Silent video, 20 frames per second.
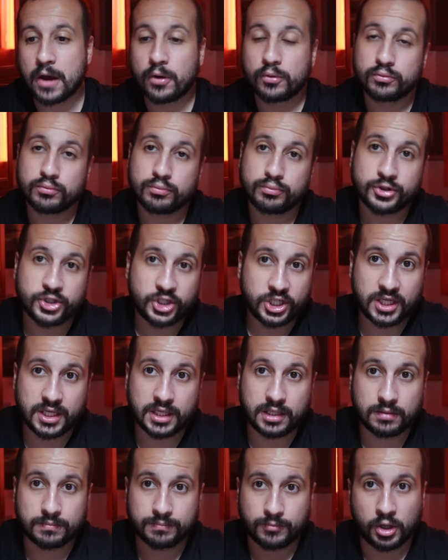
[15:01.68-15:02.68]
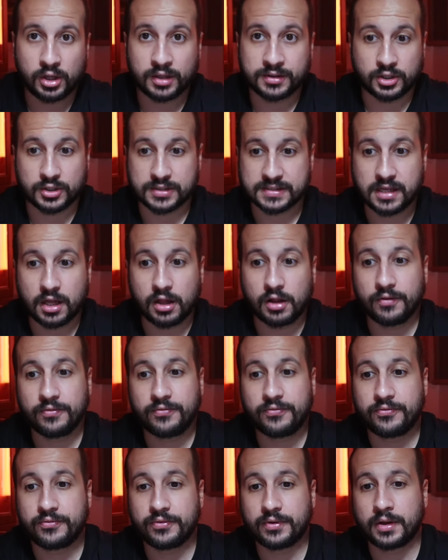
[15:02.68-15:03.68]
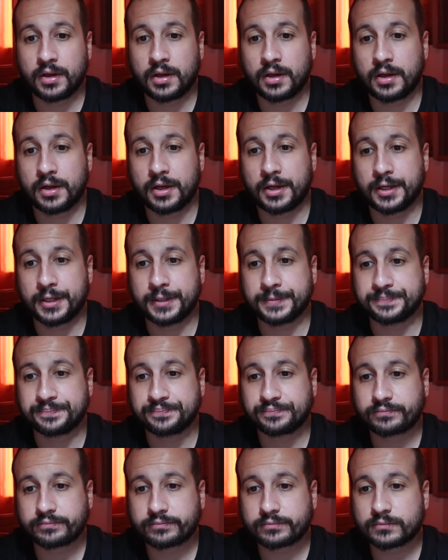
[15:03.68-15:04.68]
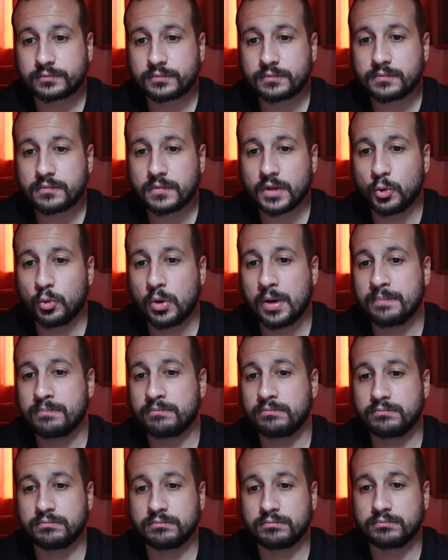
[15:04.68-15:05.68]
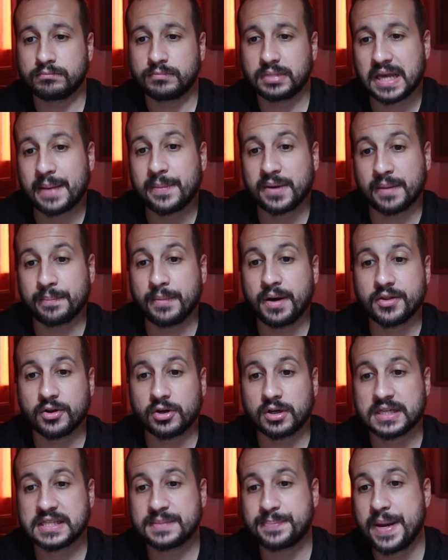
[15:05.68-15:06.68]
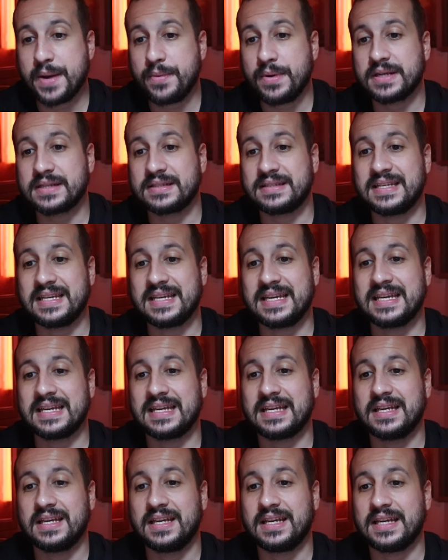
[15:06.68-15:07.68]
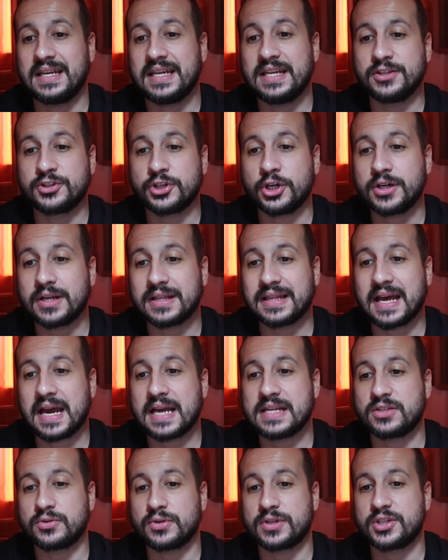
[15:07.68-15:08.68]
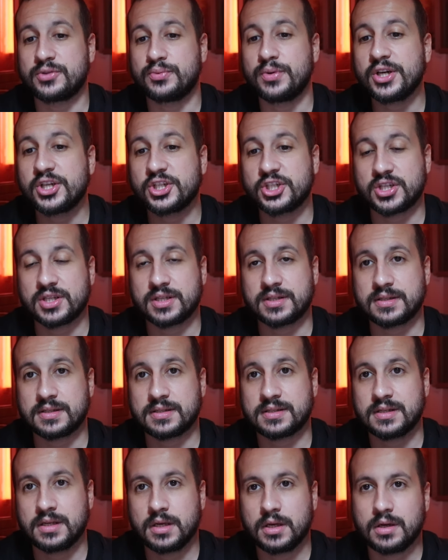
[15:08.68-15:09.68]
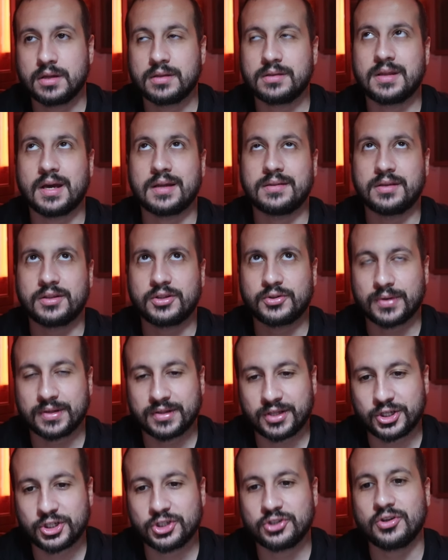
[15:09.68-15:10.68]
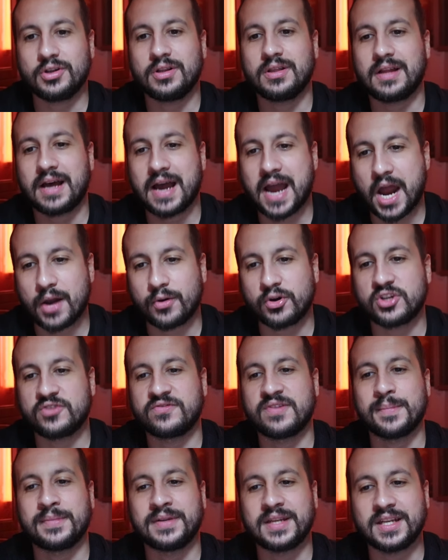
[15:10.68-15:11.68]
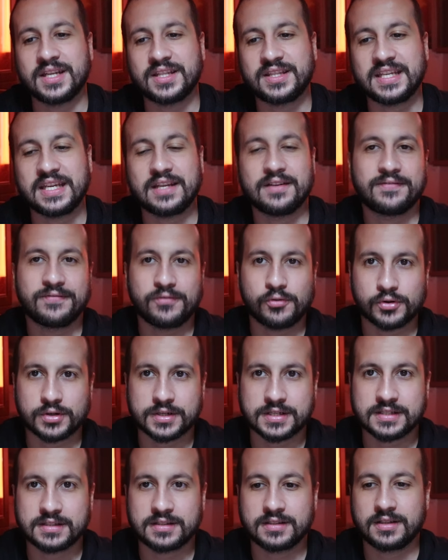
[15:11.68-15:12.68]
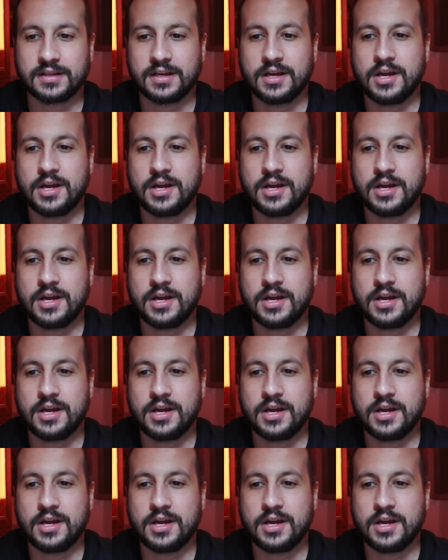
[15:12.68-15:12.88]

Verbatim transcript: now, she, in herself, um, when becoming a mother, experienced the internalized restrictions that the traditional Irish femininity enforced.